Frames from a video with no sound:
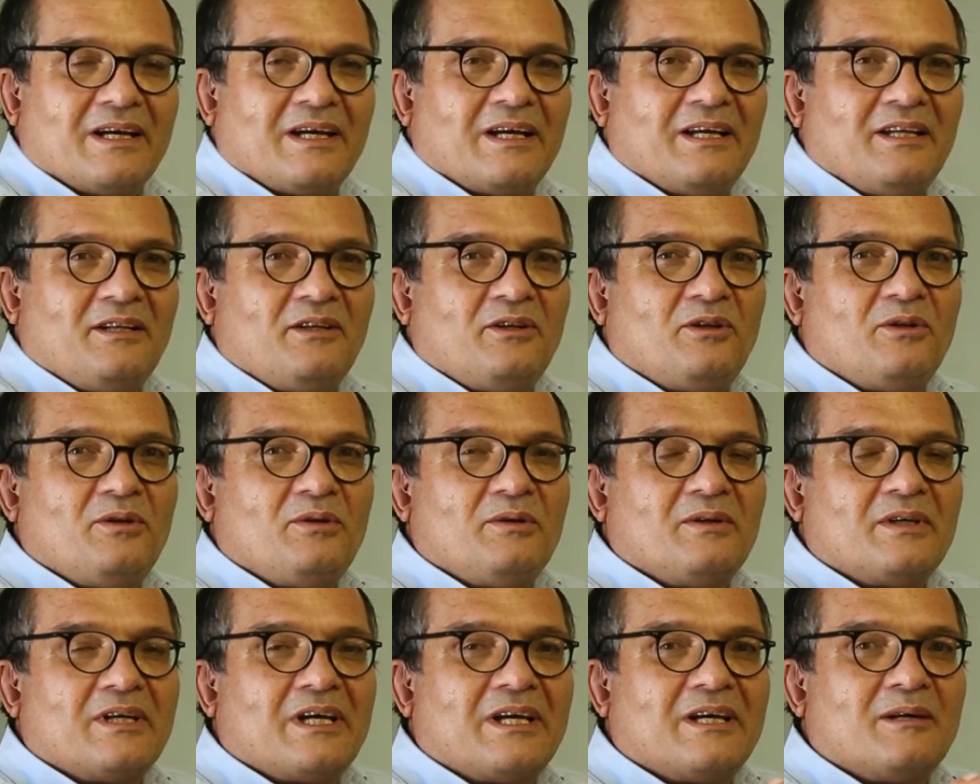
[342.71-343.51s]

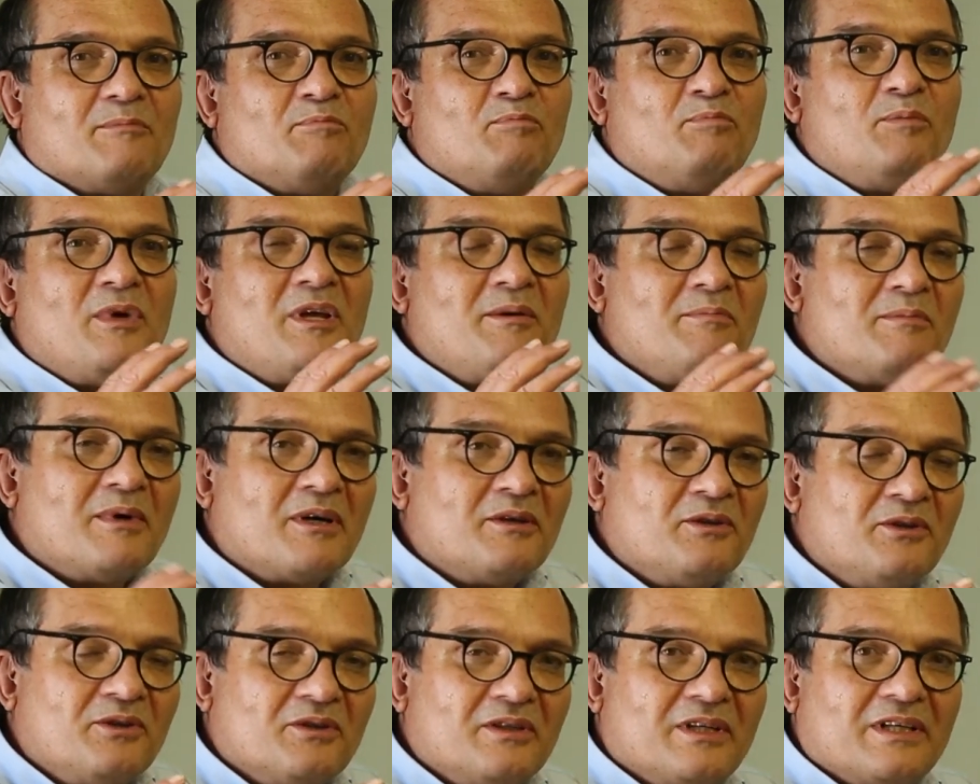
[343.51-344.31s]
into a
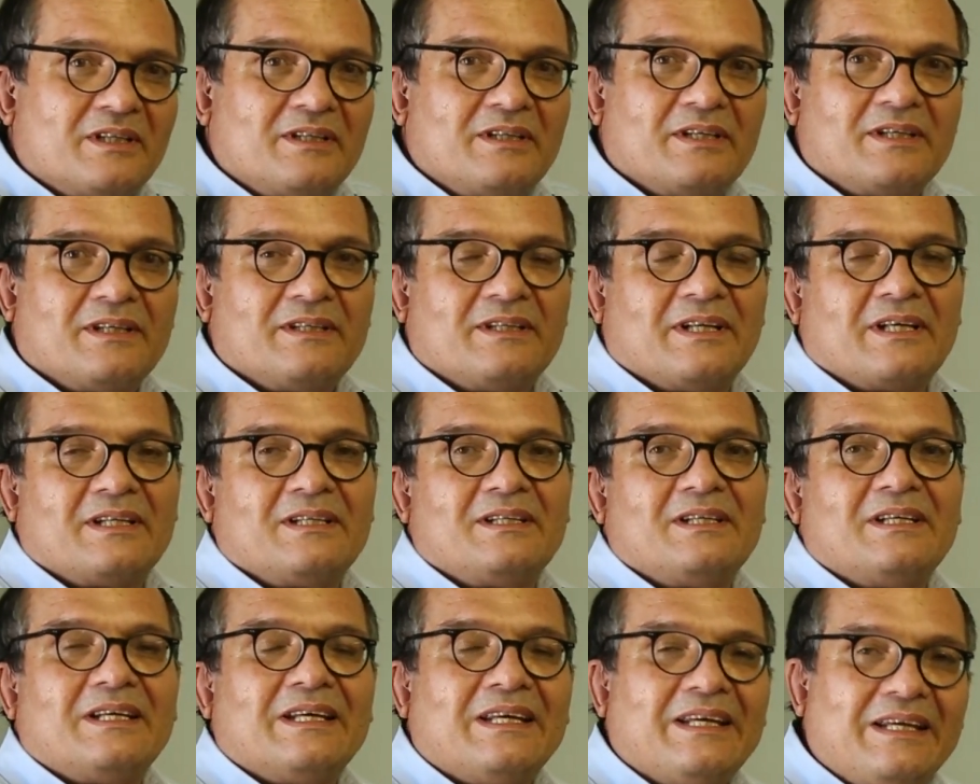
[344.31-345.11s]
MIMO unit
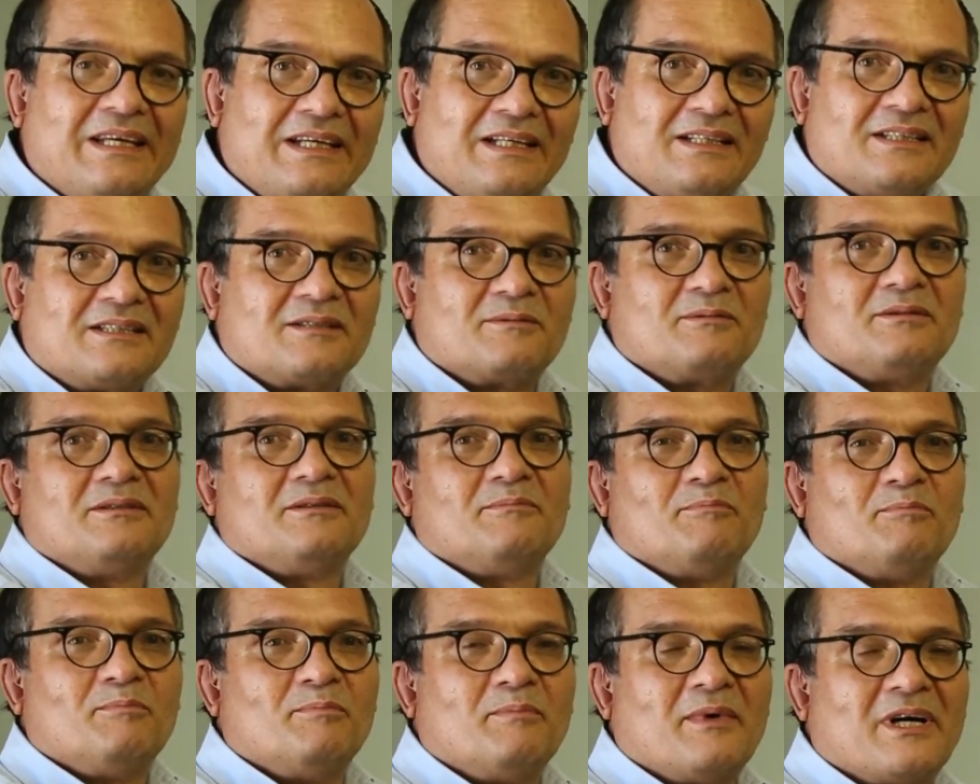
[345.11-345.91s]
that is
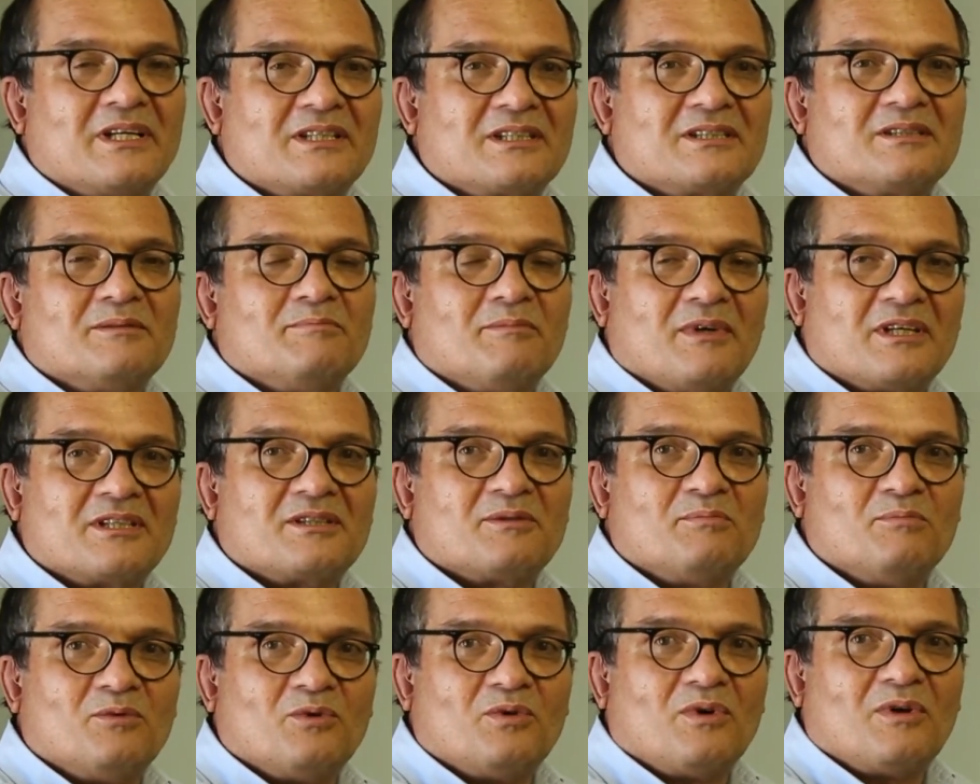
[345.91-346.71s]
much,
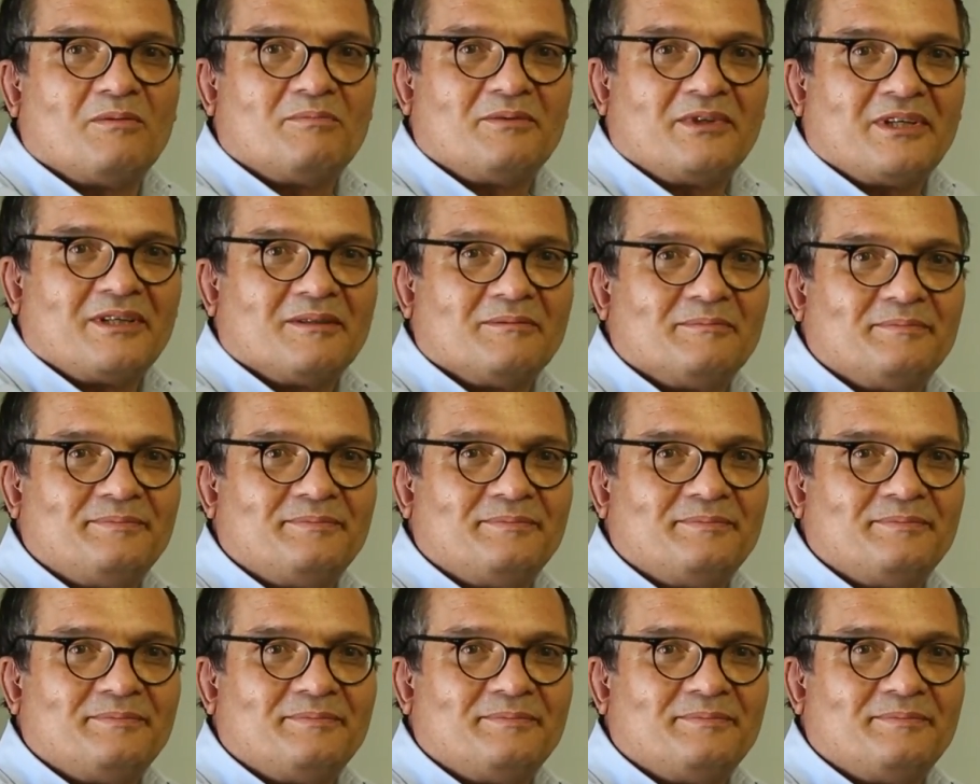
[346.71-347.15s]
much more